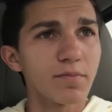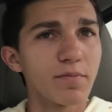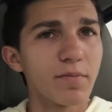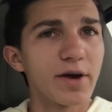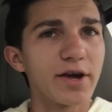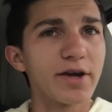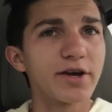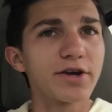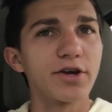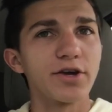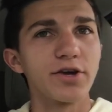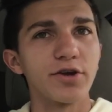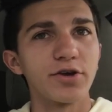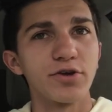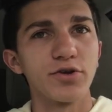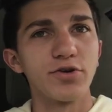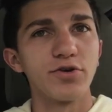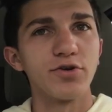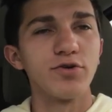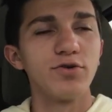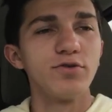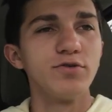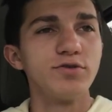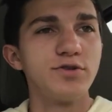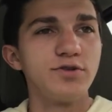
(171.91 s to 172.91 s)
making
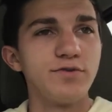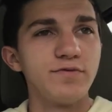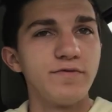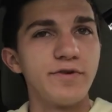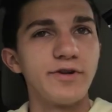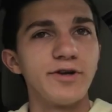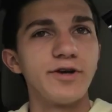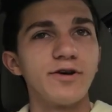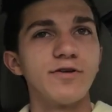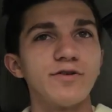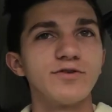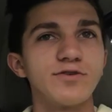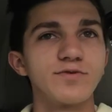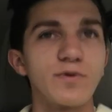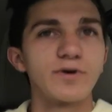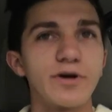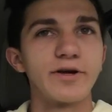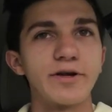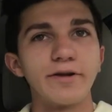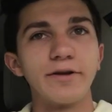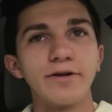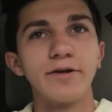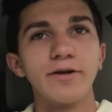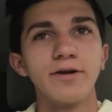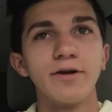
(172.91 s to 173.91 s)
YouTube videos
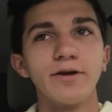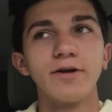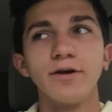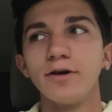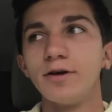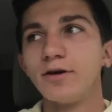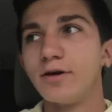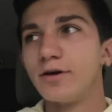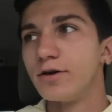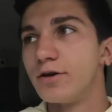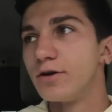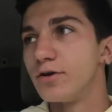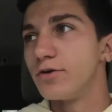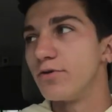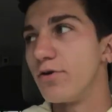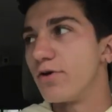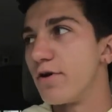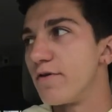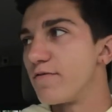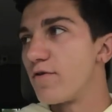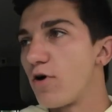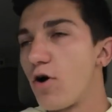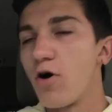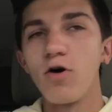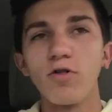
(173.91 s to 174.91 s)
when you
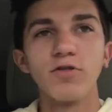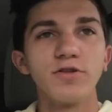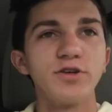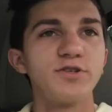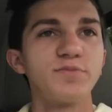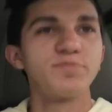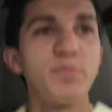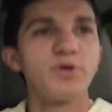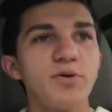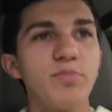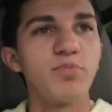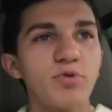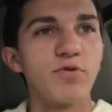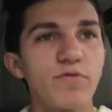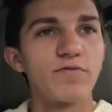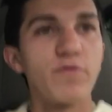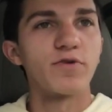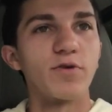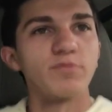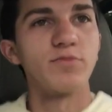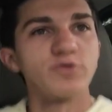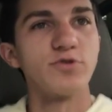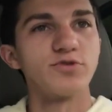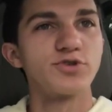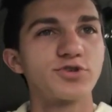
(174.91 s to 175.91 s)
have all these people
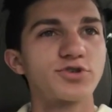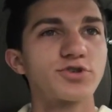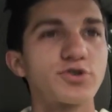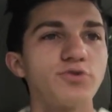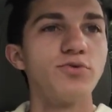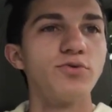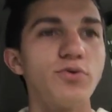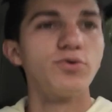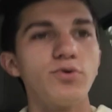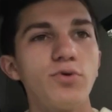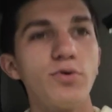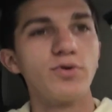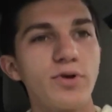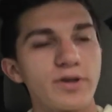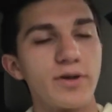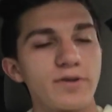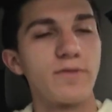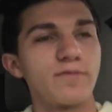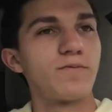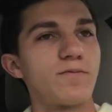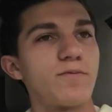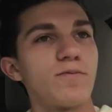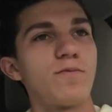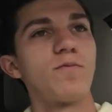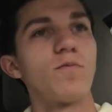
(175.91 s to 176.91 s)
from your school
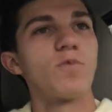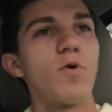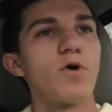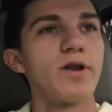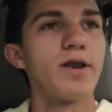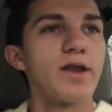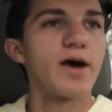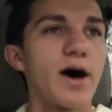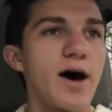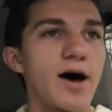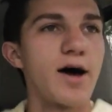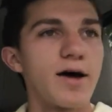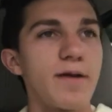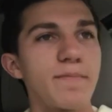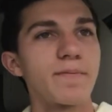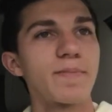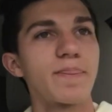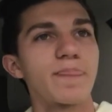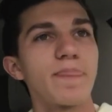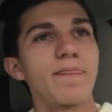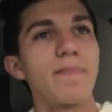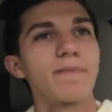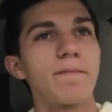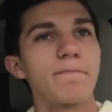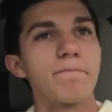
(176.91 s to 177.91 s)
and whatnot
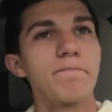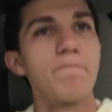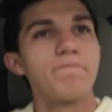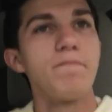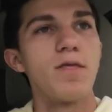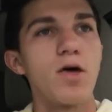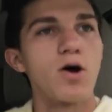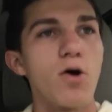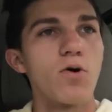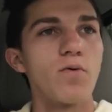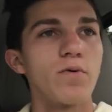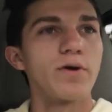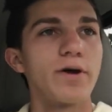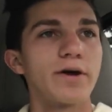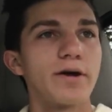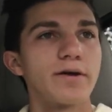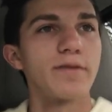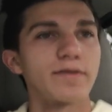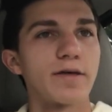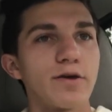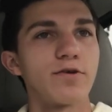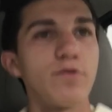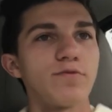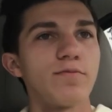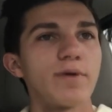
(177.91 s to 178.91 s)

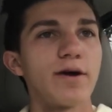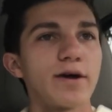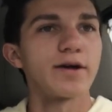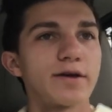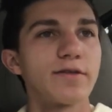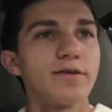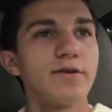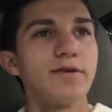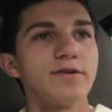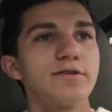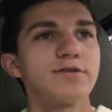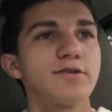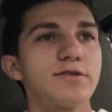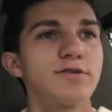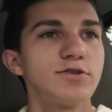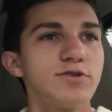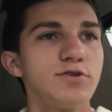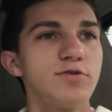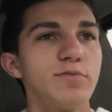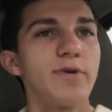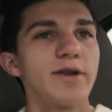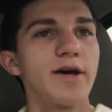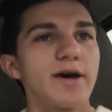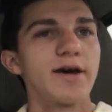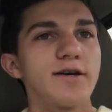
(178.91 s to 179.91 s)
knowing that you make these
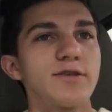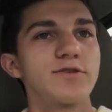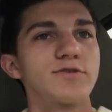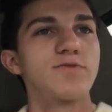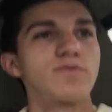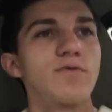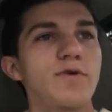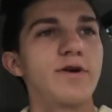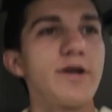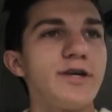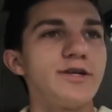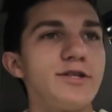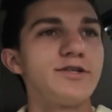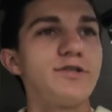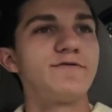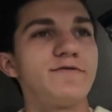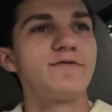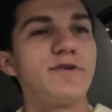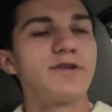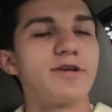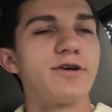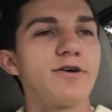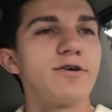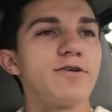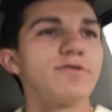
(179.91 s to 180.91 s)
stupid ass rage
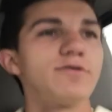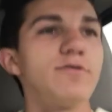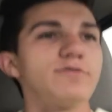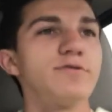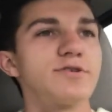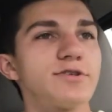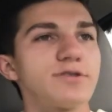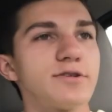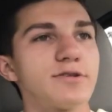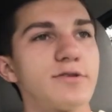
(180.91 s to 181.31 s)
videos